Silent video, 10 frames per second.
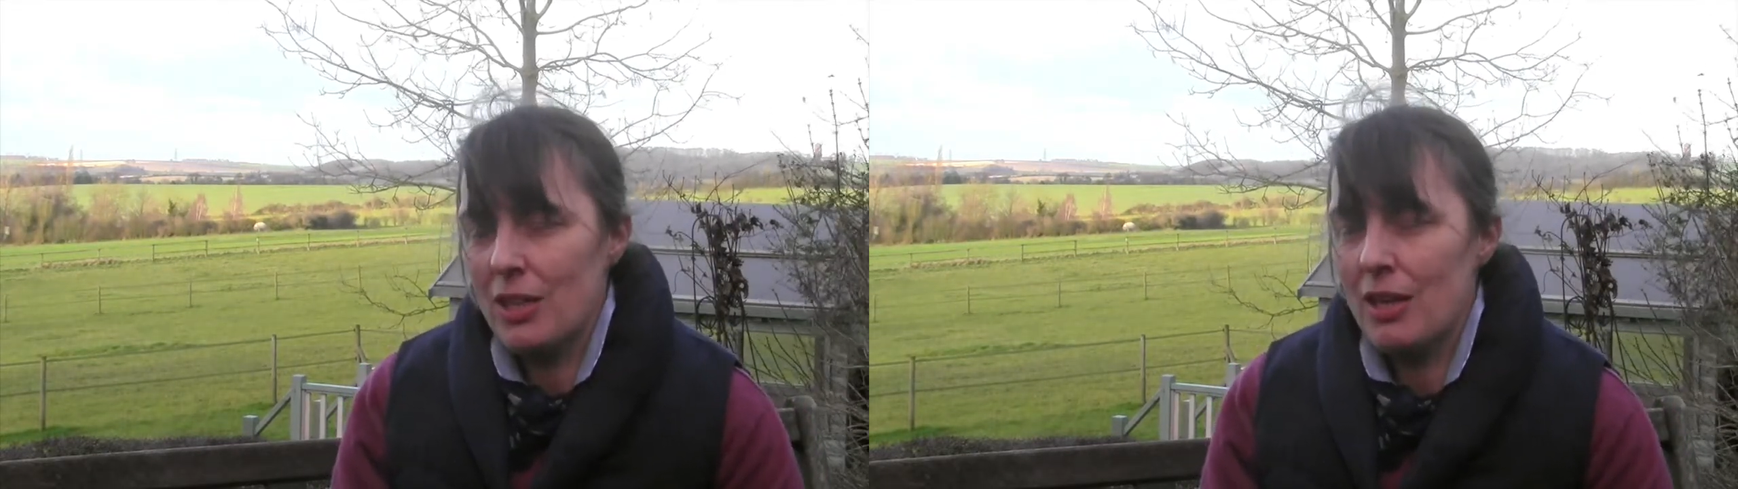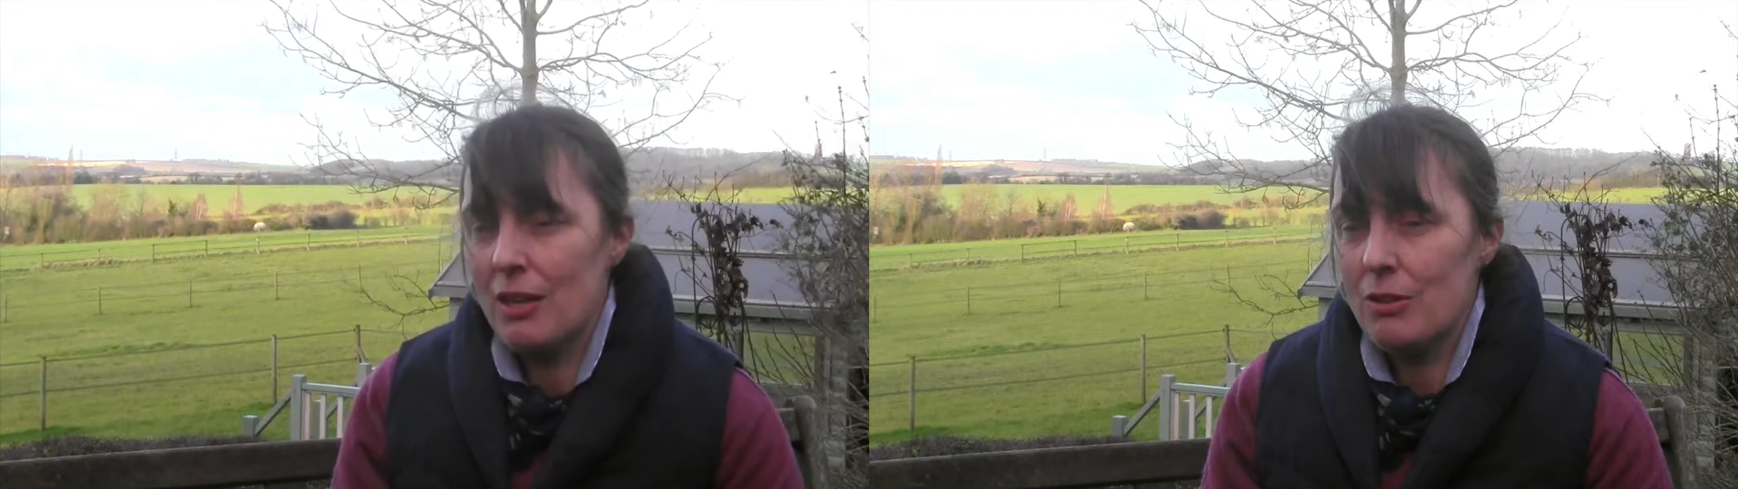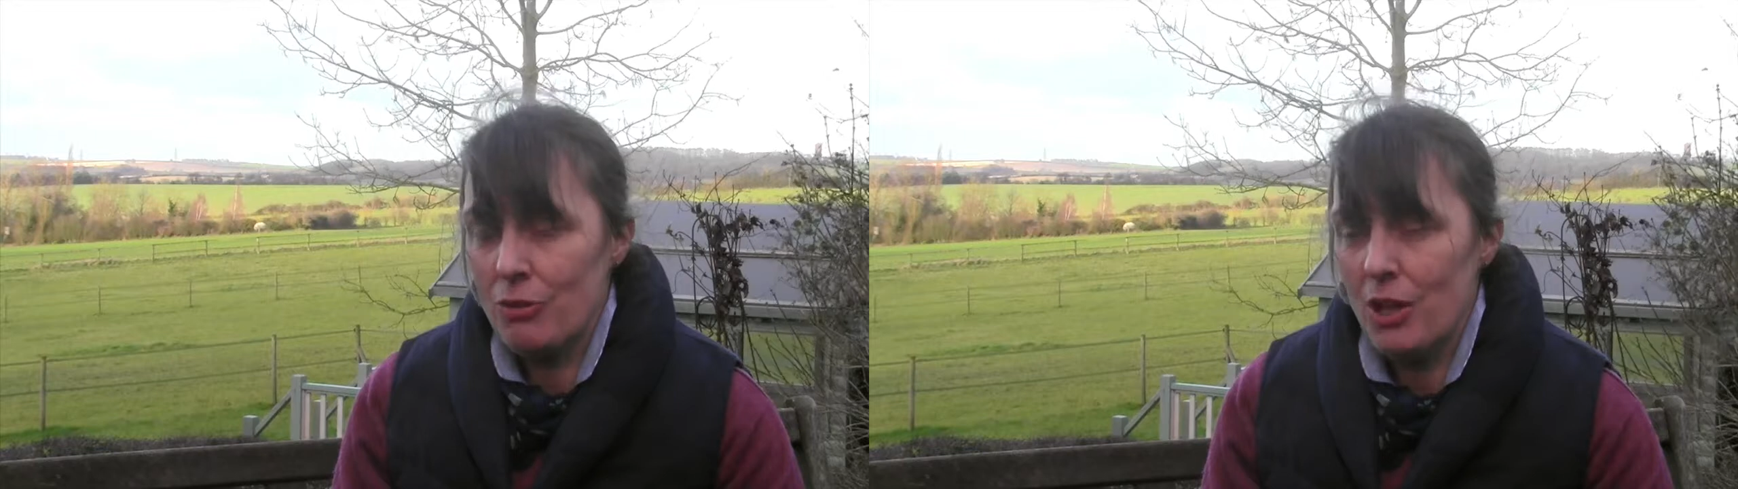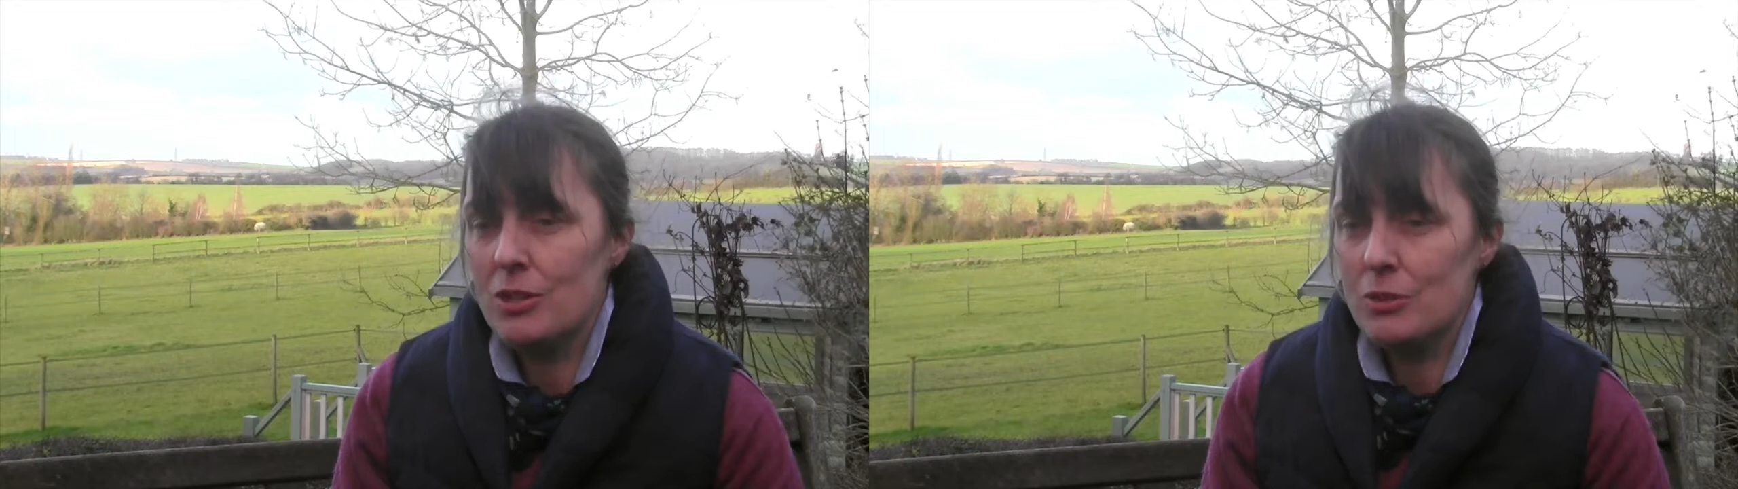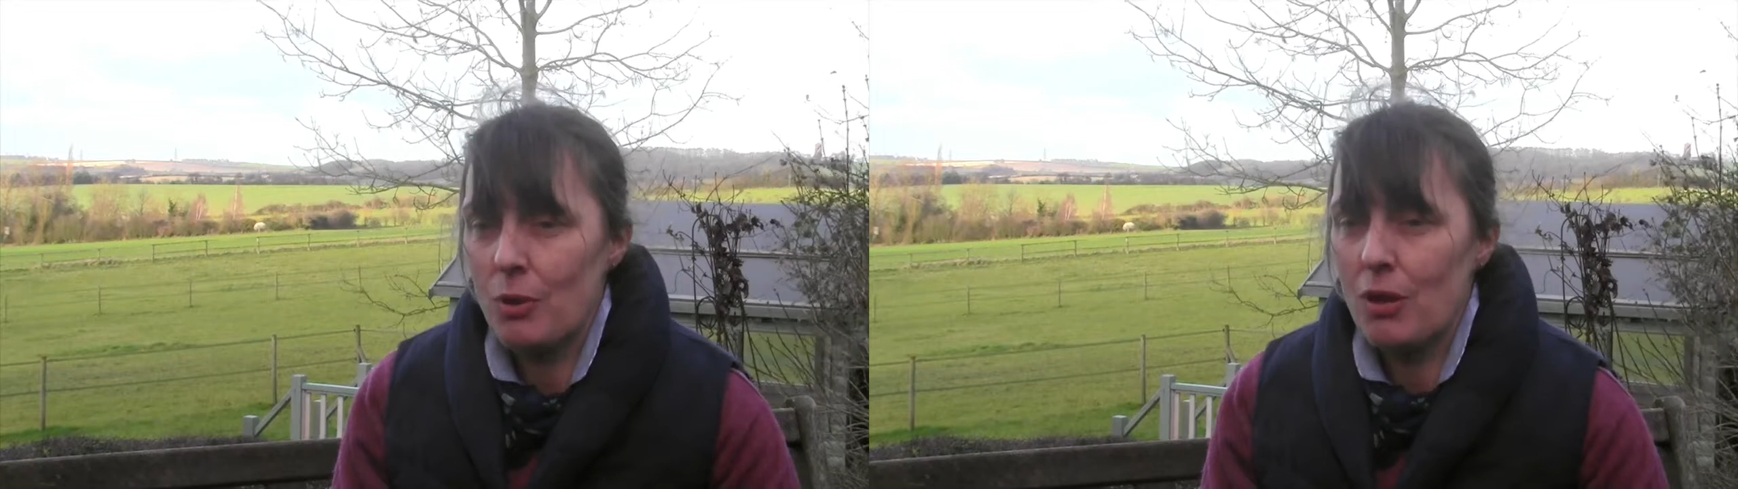year, the
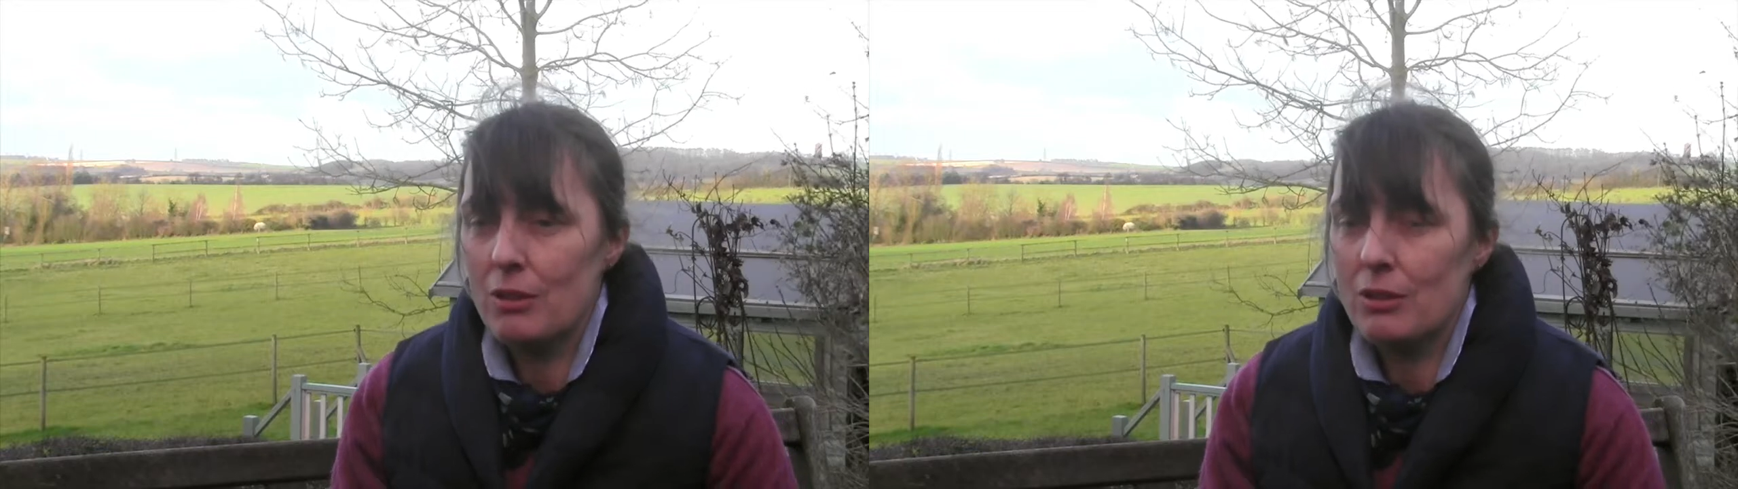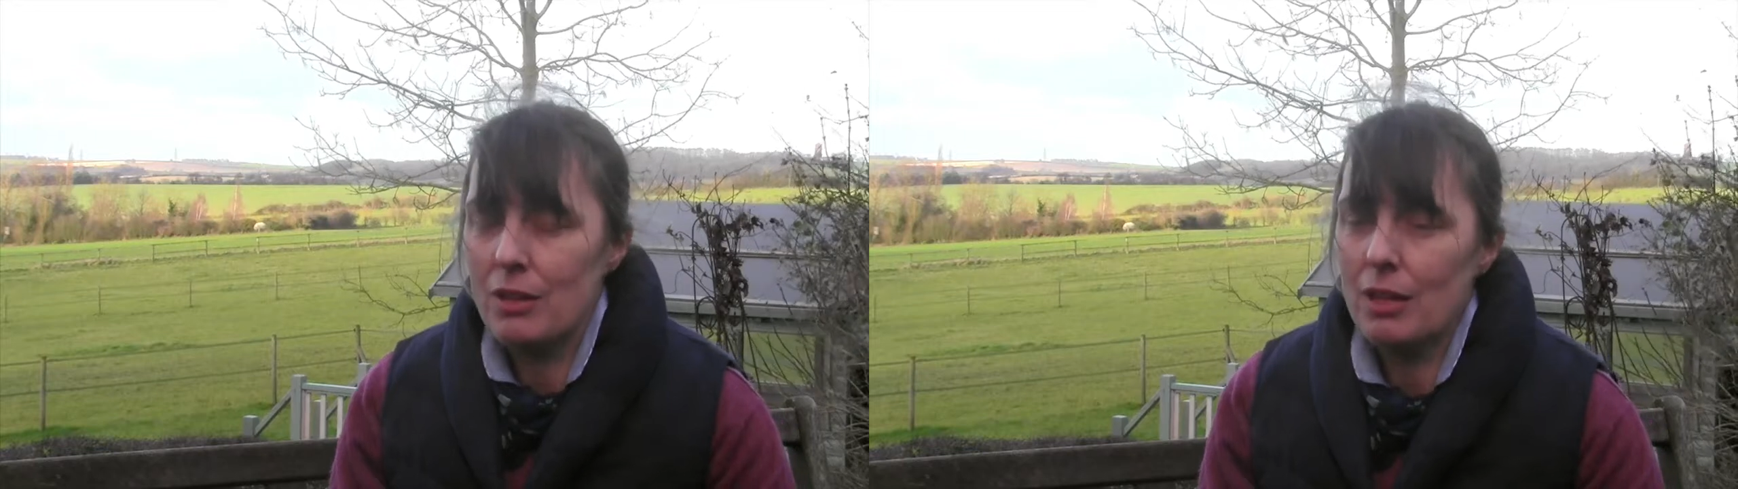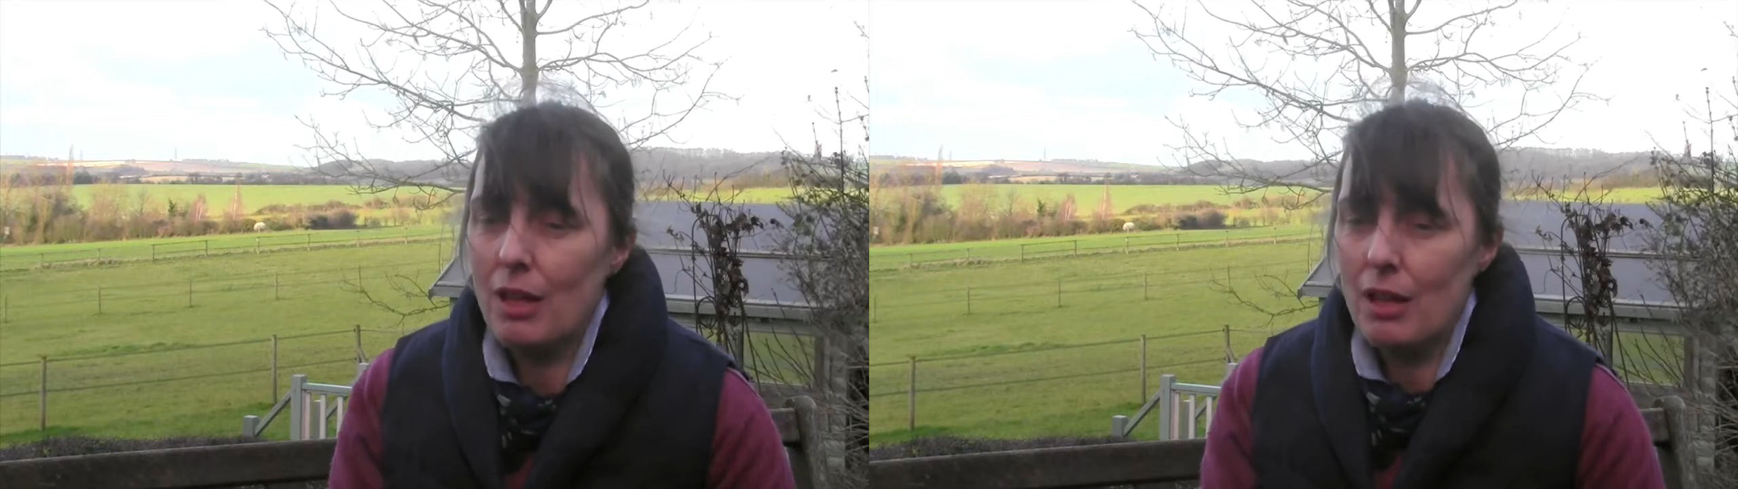first one,